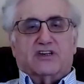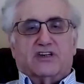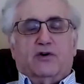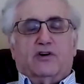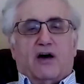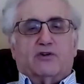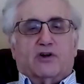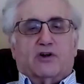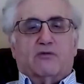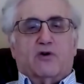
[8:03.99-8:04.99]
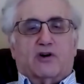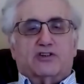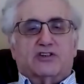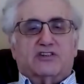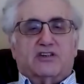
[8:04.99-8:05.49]
If you come to the
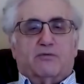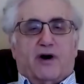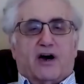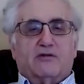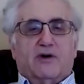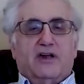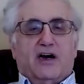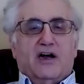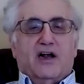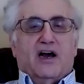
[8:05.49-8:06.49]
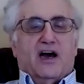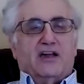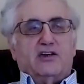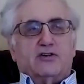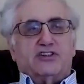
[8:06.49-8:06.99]
emergency department
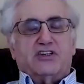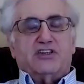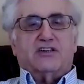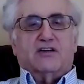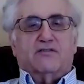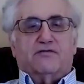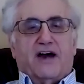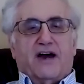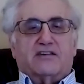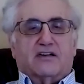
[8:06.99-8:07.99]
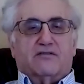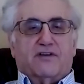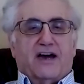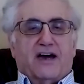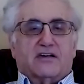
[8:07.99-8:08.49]
and you sit and wait and
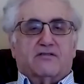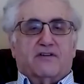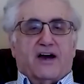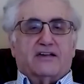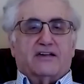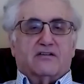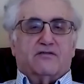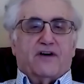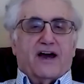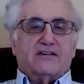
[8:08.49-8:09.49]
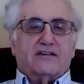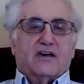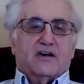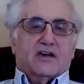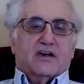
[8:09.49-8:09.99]
wait and wait and wait,
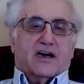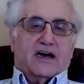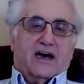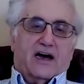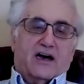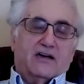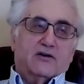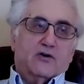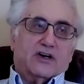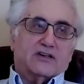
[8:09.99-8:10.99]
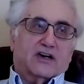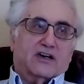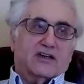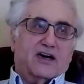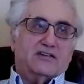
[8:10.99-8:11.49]
I look at the
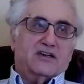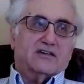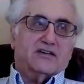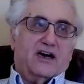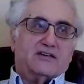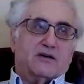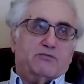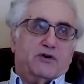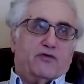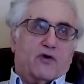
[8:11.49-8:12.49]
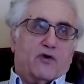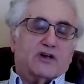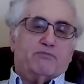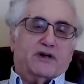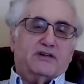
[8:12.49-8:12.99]
Canadian data before
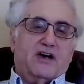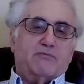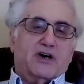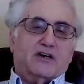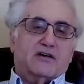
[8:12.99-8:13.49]
the pandemic,